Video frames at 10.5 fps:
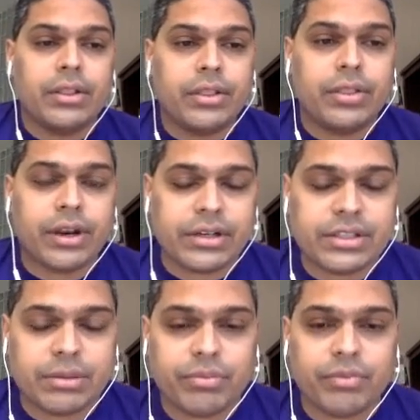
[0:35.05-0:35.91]
There are
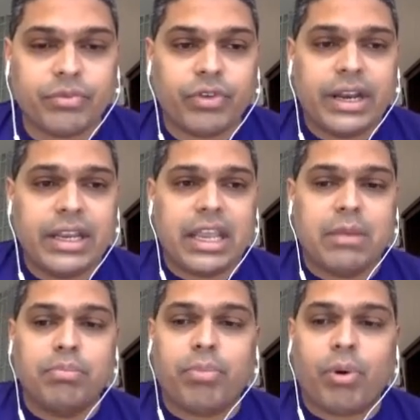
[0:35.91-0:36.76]
some very
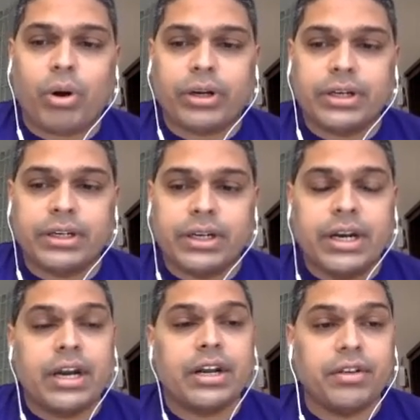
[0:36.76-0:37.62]
important
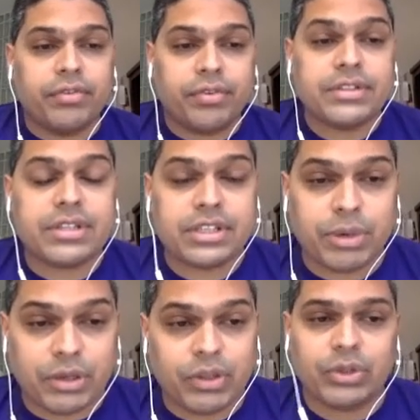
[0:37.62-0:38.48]
differences
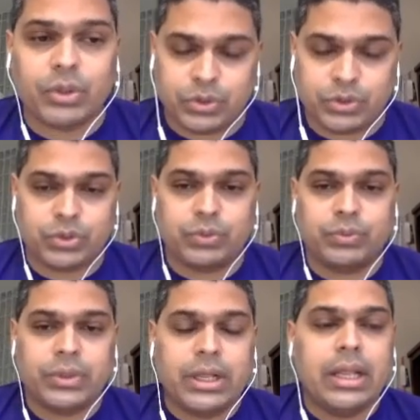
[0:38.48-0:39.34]
between those two.
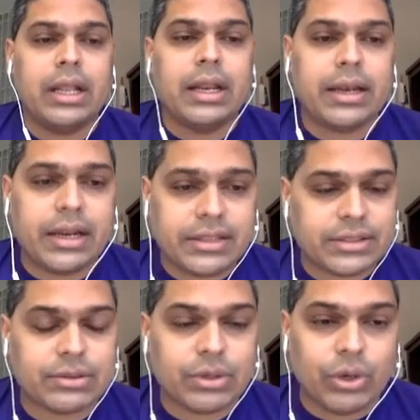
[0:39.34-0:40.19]

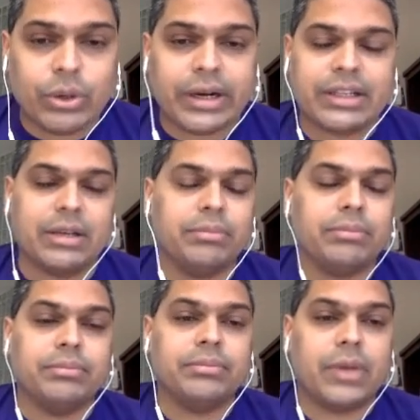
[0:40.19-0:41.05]
Let's look at
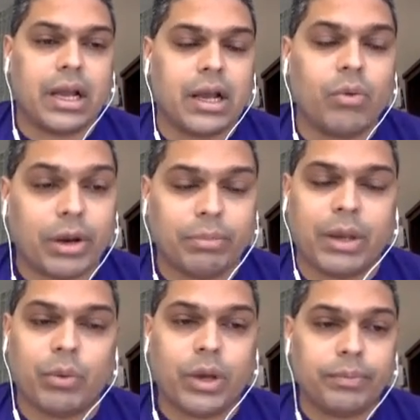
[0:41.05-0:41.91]
them uh, one
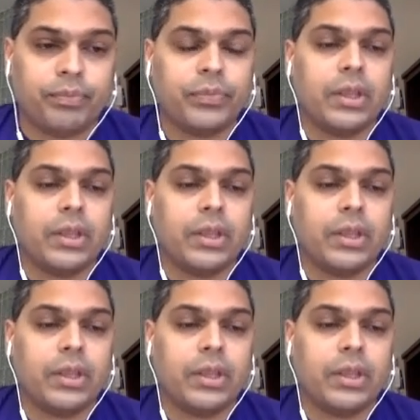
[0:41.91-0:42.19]
by one.